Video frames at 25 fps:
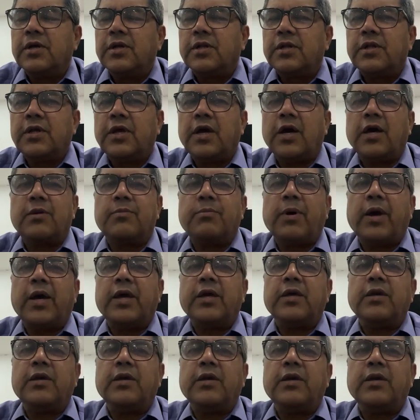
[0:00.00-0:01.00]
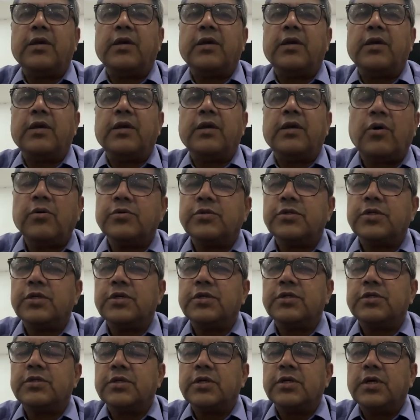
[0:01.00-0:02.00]
They are buying
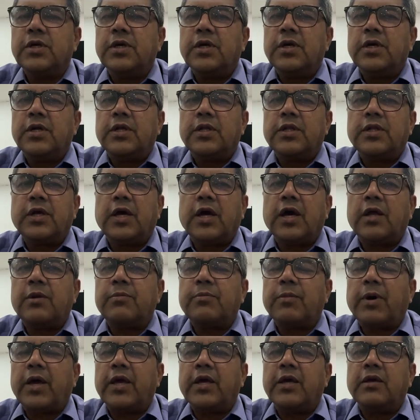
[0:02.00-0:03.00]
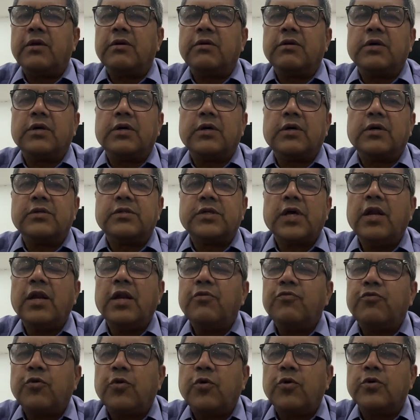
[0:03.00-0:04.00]
houses. They are buying
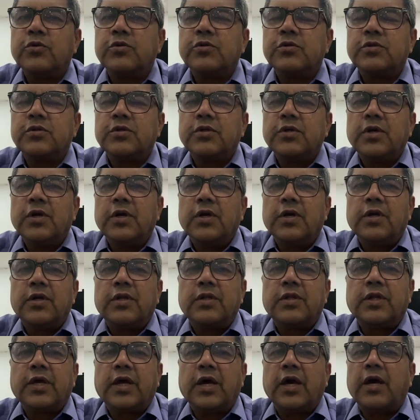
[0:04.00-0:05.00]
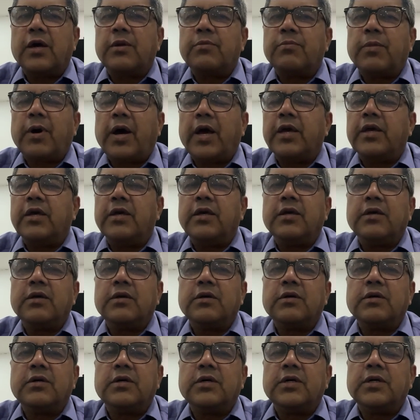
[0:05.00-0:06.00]
cell phones. They are buying
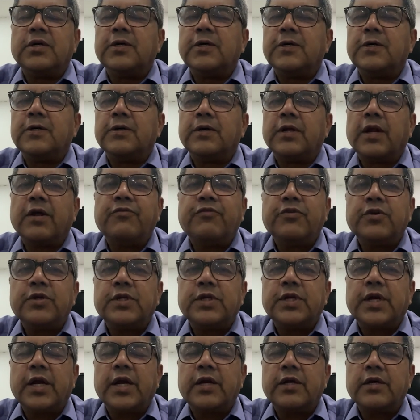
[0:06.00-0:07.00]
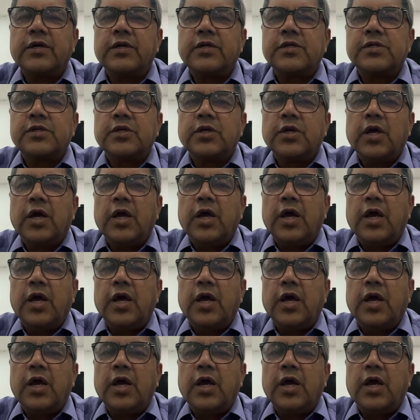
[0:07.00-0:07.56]
refrigerators.